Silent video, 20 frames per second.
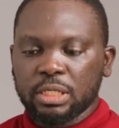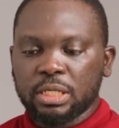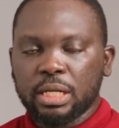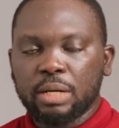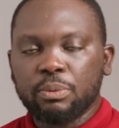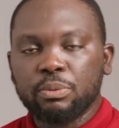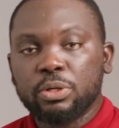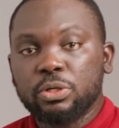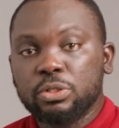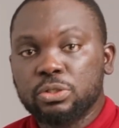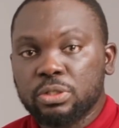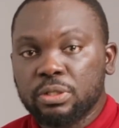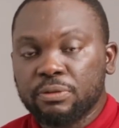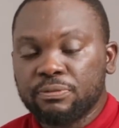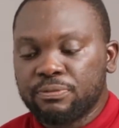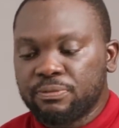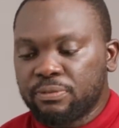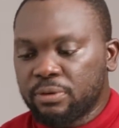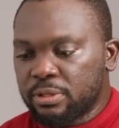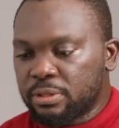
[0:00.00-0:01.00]
Now we go to the
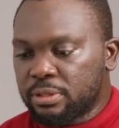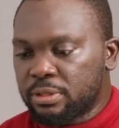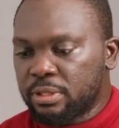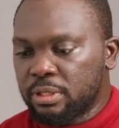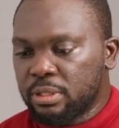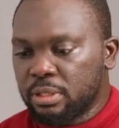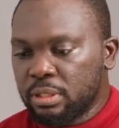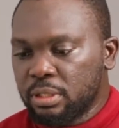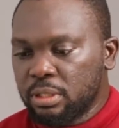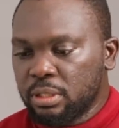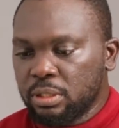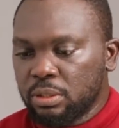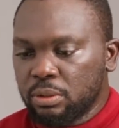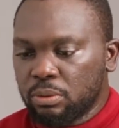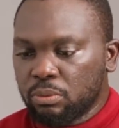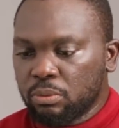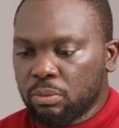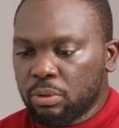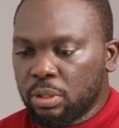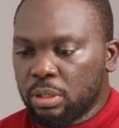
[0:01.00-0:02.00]
fourth
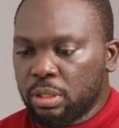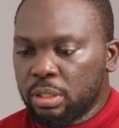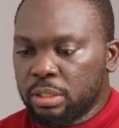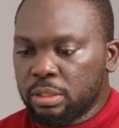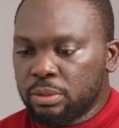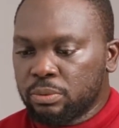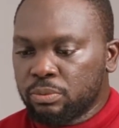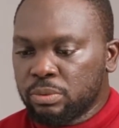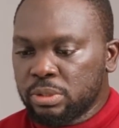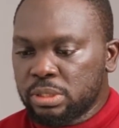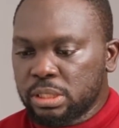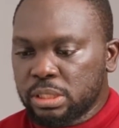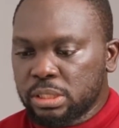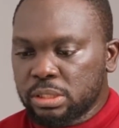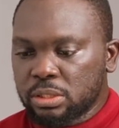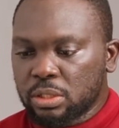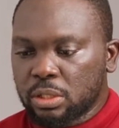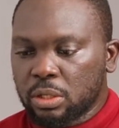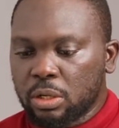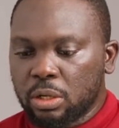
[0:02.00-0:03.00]
one, which
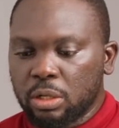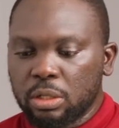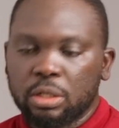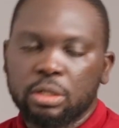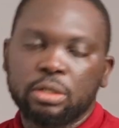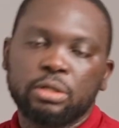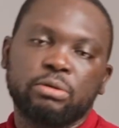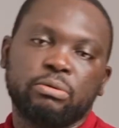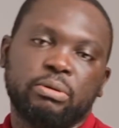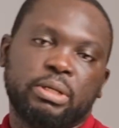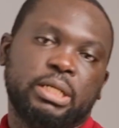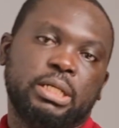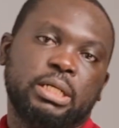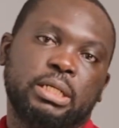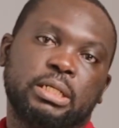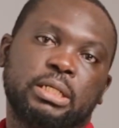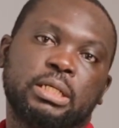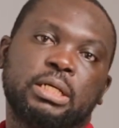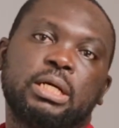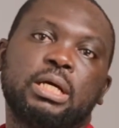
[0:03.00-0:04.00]
is color
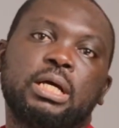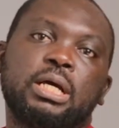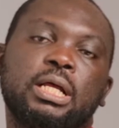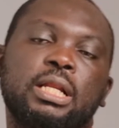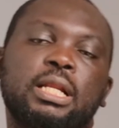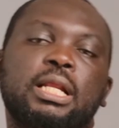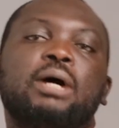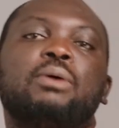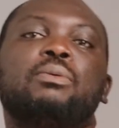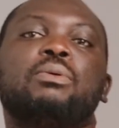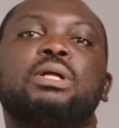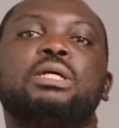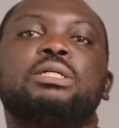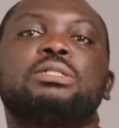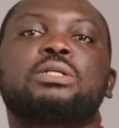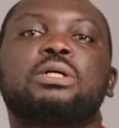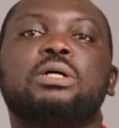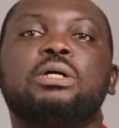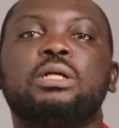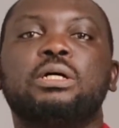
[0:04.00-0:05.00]
grading. Now what
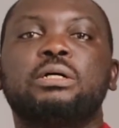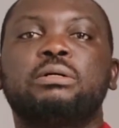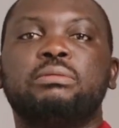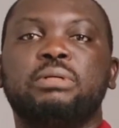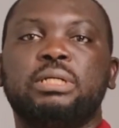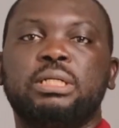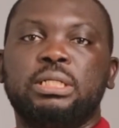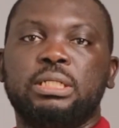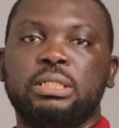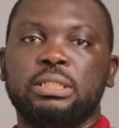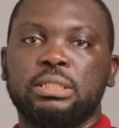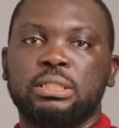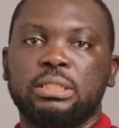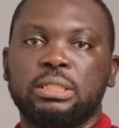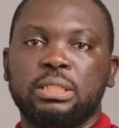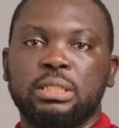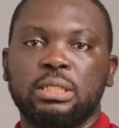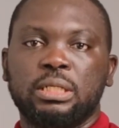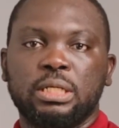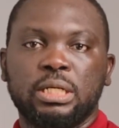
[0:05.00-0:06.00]
is color grading?
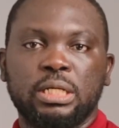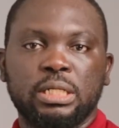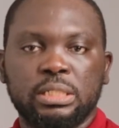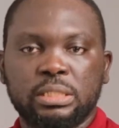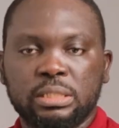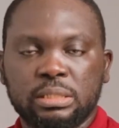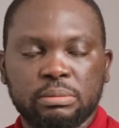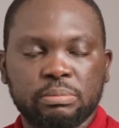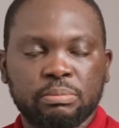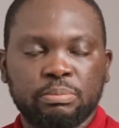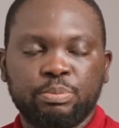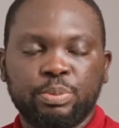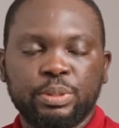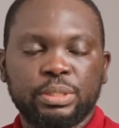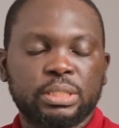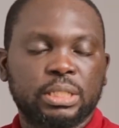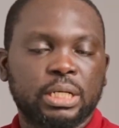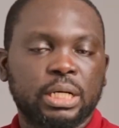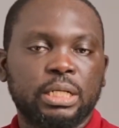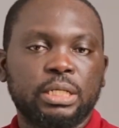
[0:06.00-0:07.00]
It's
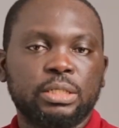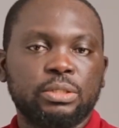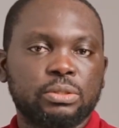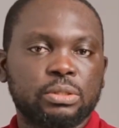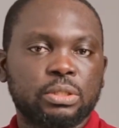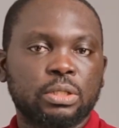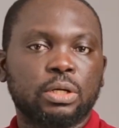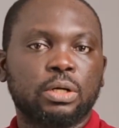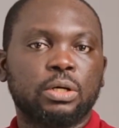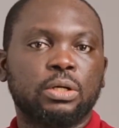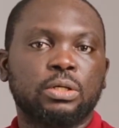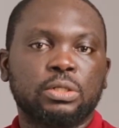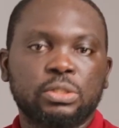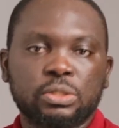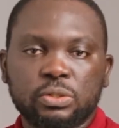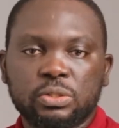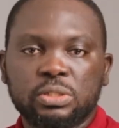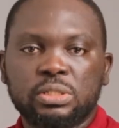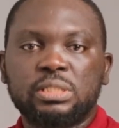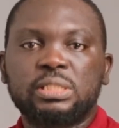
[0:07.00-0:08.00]
basically using colors
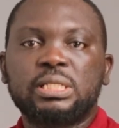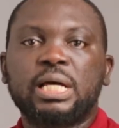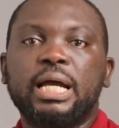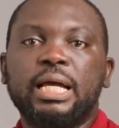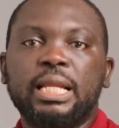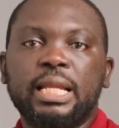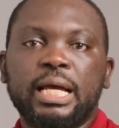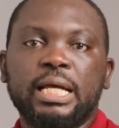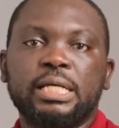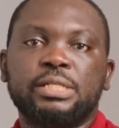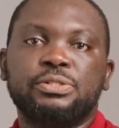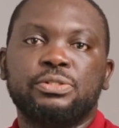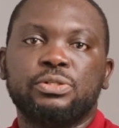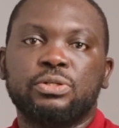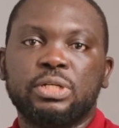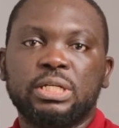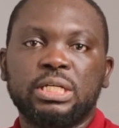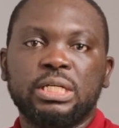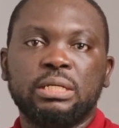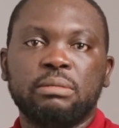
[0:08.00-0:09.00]
to stylize
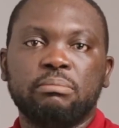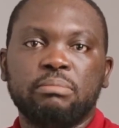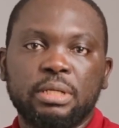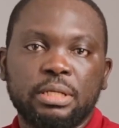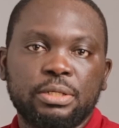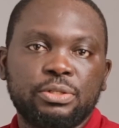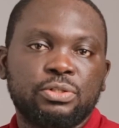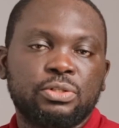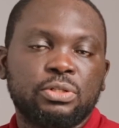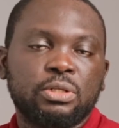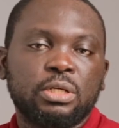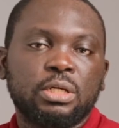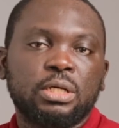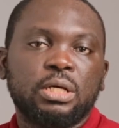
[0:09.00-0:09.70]
your image